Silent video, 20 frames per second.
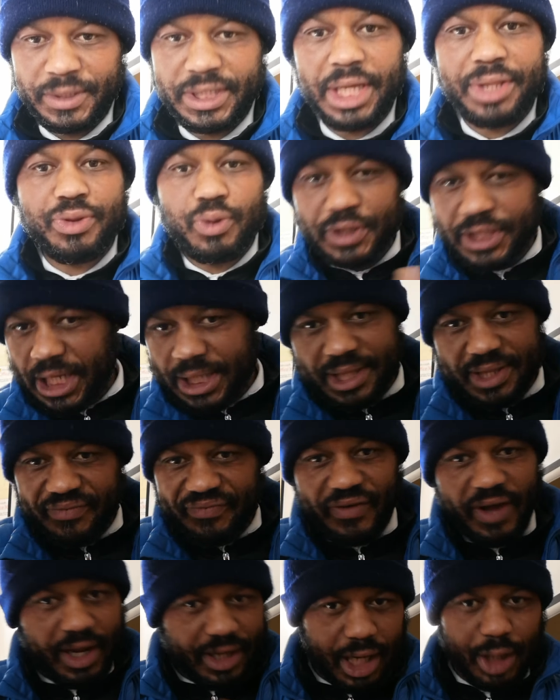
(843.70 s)
Just to
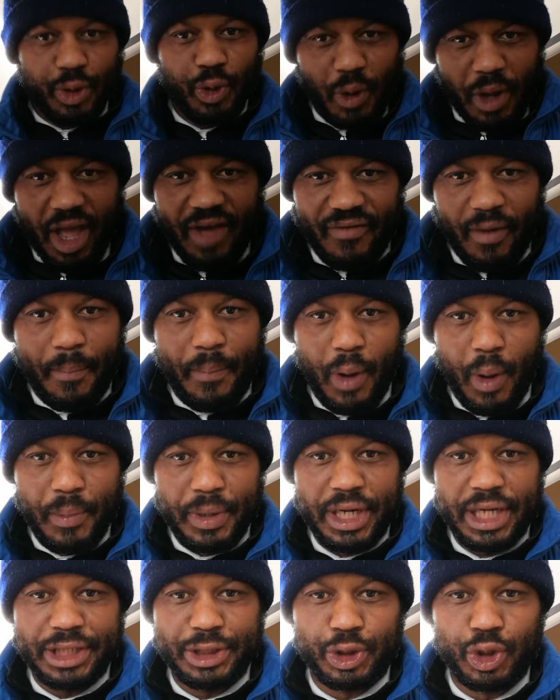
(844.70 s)
justify that you have a
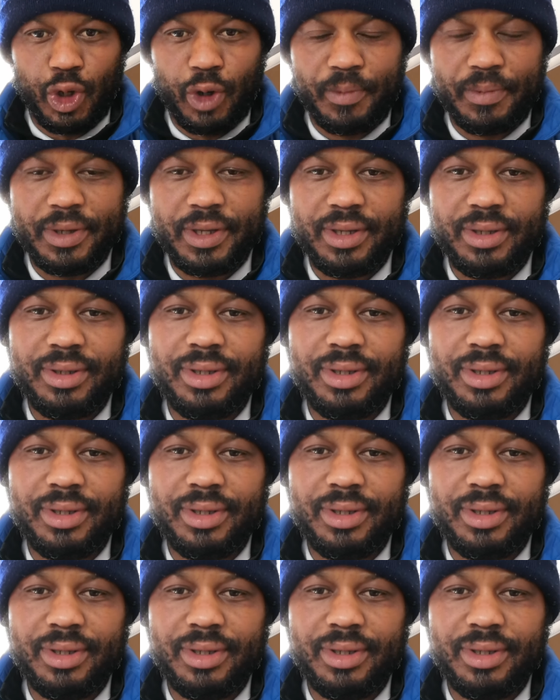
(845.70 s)
permanent job.